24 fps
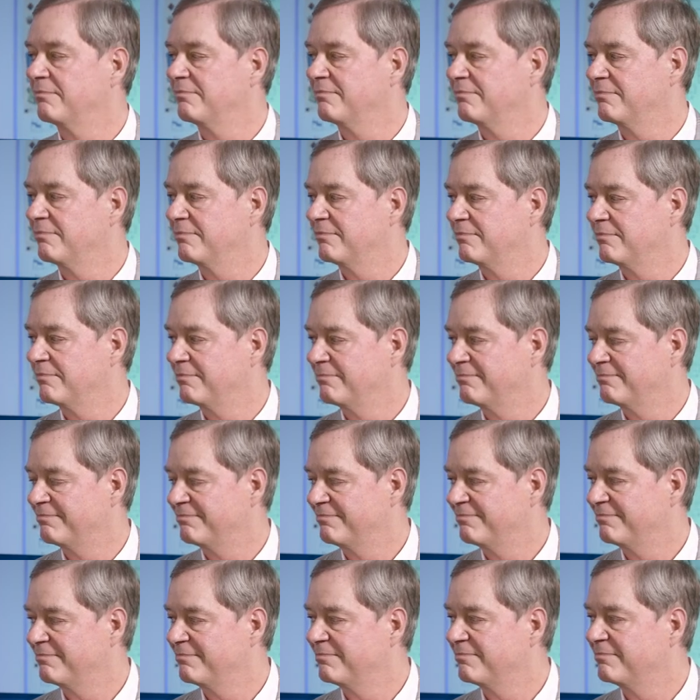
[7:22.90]

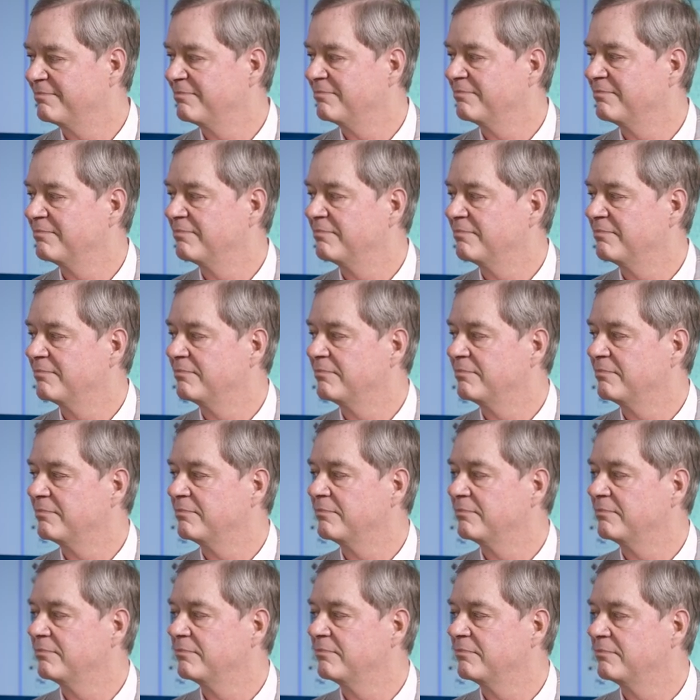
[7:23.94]

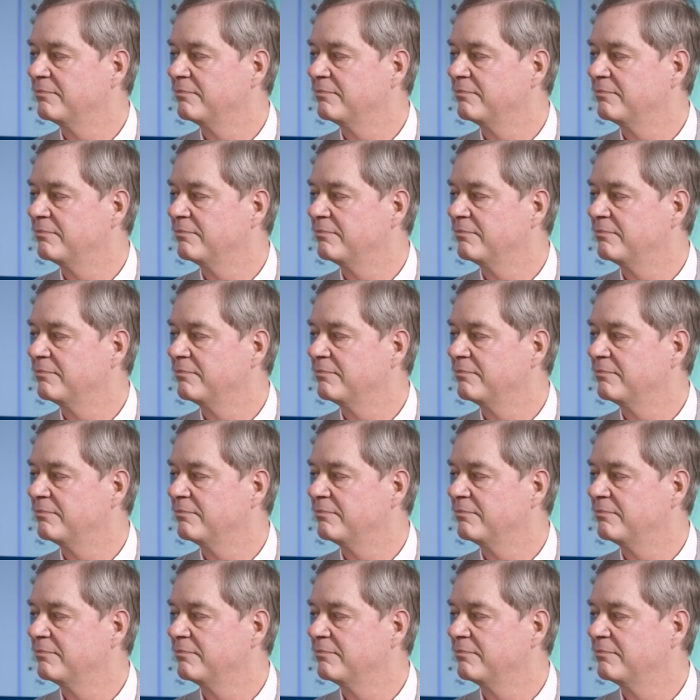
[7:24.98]
[no speech]